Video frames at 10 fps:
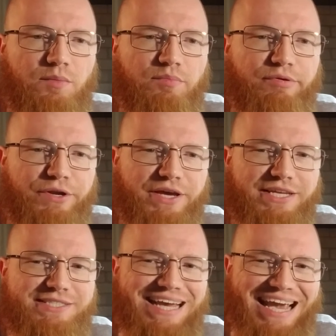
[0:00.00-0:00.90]
put a
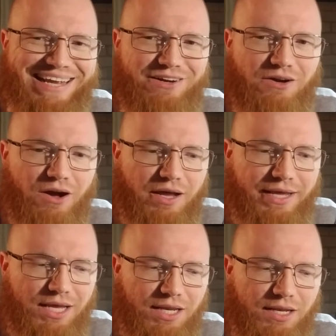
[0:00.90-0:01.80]
container on
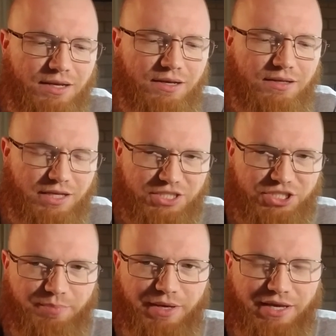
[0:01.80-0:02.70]
it, like a
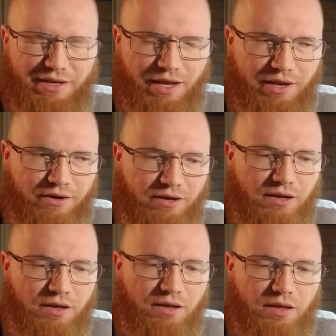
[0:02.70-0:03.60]
shipping container,
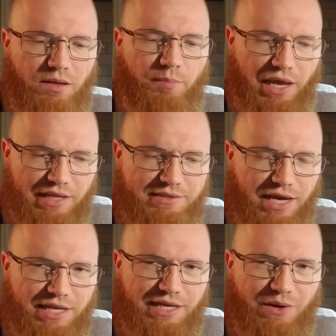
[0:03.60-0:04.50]
made a
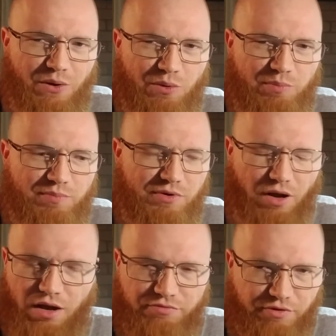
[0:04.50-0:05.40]
tiny home or
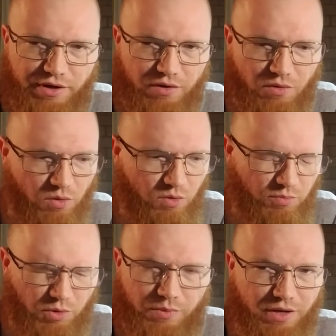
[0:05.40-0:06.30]
off-grid home
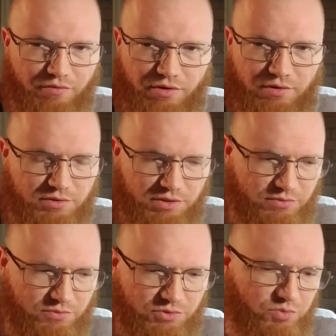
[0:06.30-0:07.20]
or whatever, to
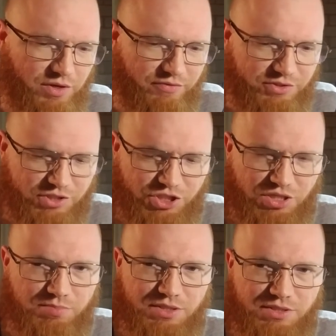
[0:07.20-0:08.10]
whatever is the
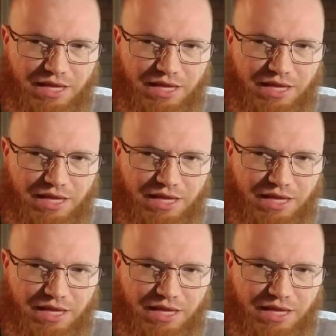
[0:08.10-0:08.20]
cheapest